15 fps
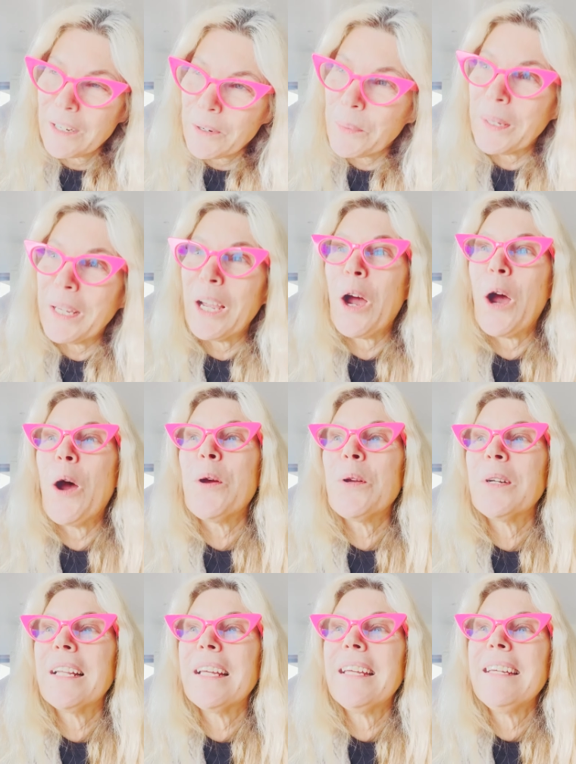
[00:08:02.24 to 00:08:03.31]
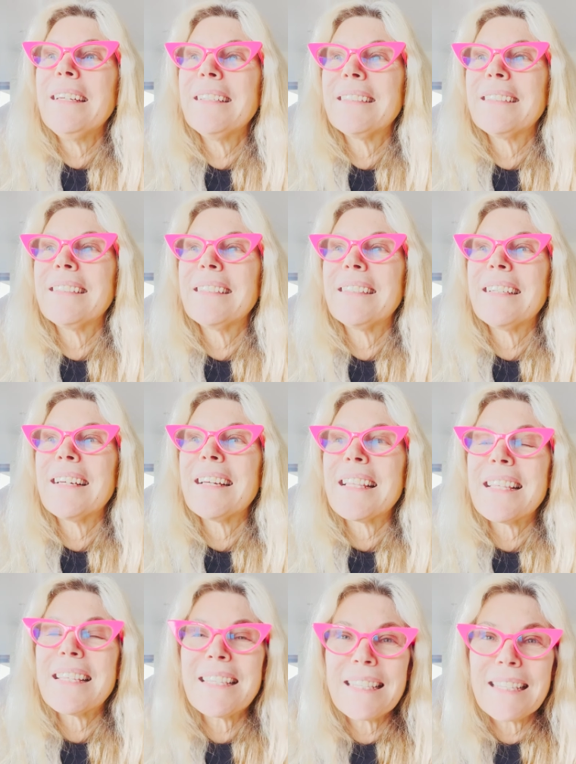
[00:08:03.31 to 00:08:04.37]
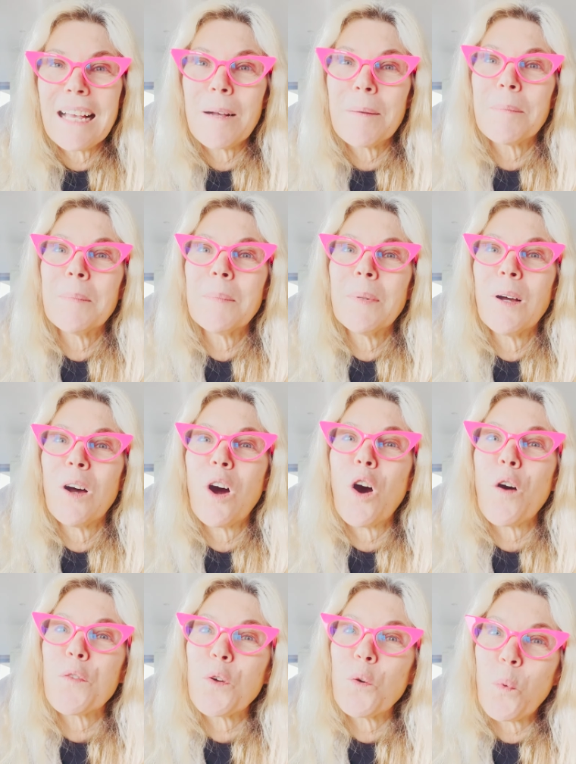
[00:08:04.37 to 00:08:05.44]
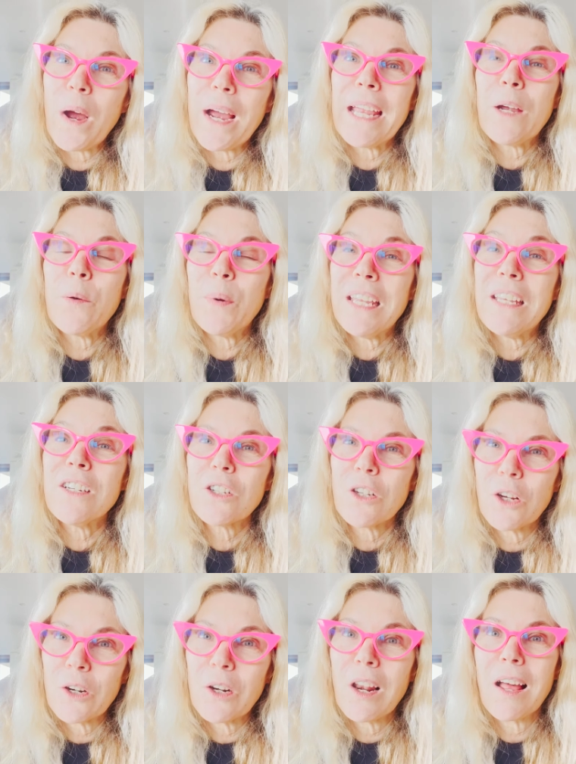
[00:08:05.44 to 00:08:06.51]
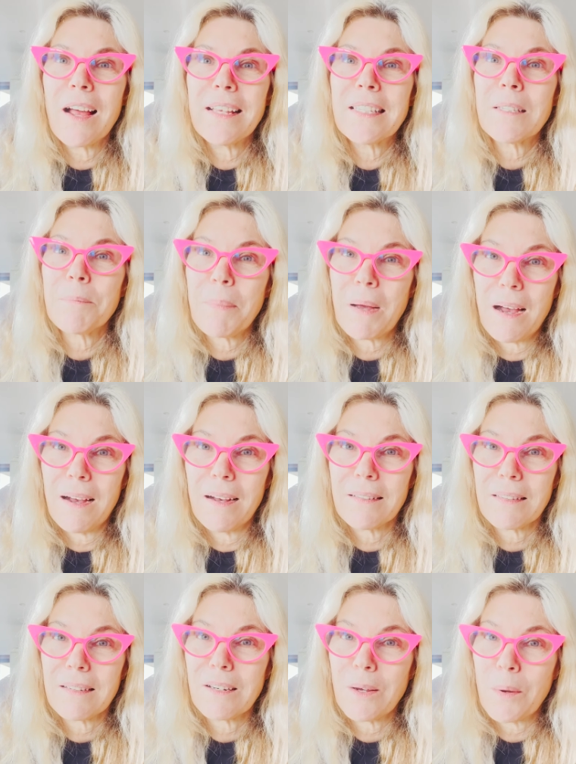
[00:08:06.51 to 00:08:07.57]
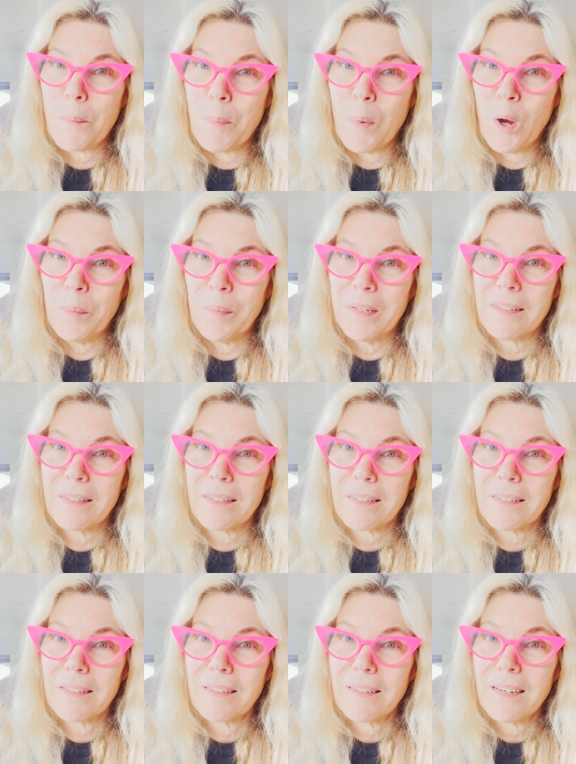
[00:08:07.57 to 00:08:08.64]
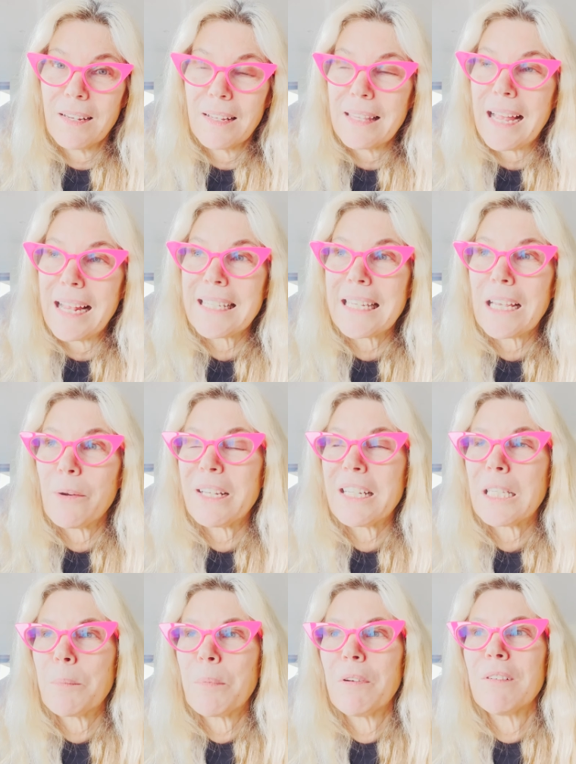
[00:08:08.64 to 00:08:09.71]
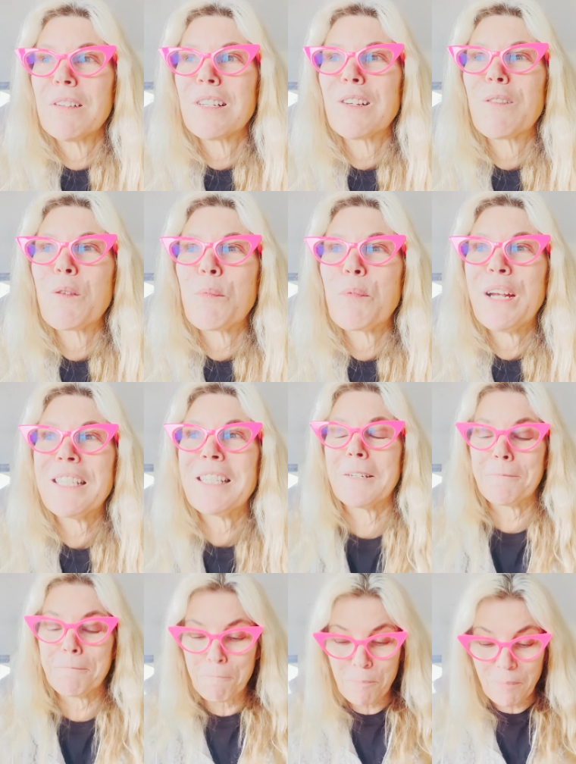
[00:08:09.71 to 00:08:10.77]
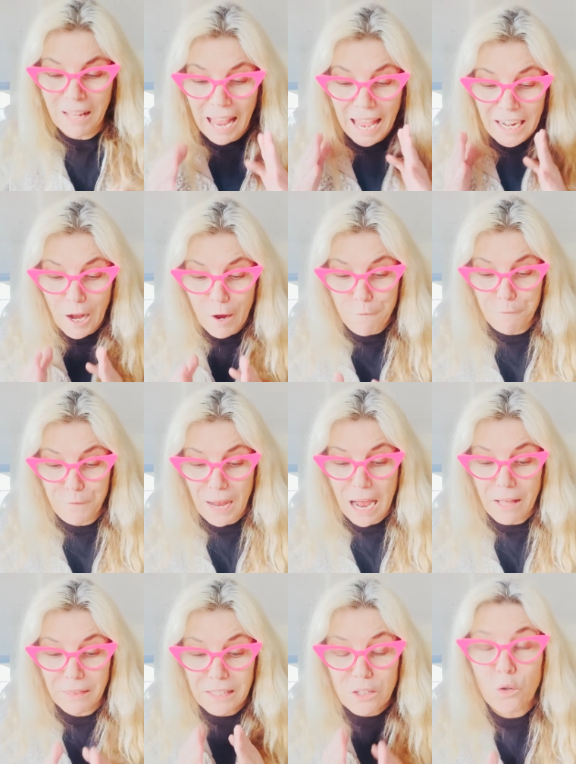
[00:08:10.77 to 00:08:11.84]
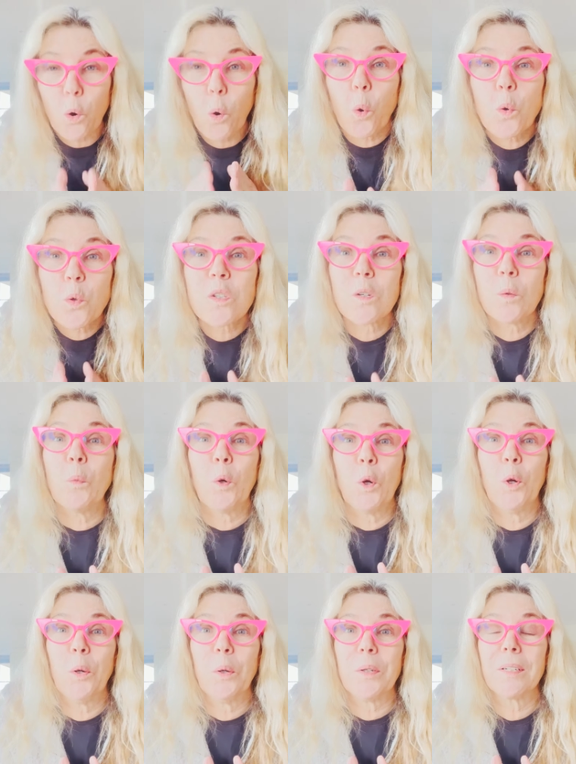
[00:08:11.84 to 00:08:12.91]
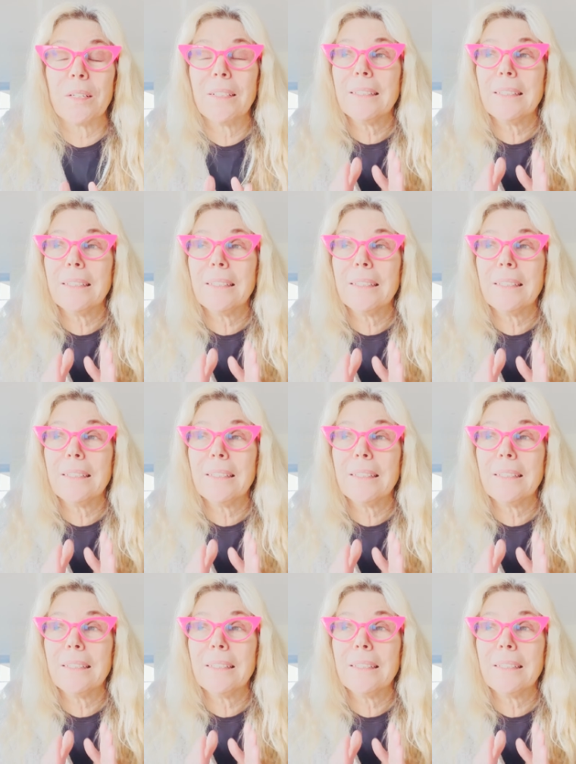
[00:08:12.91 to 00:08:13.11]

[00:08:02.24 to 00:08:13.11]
We are only the sum of the way we internalize past moments. That's our experience of the present. And I found this awesome word.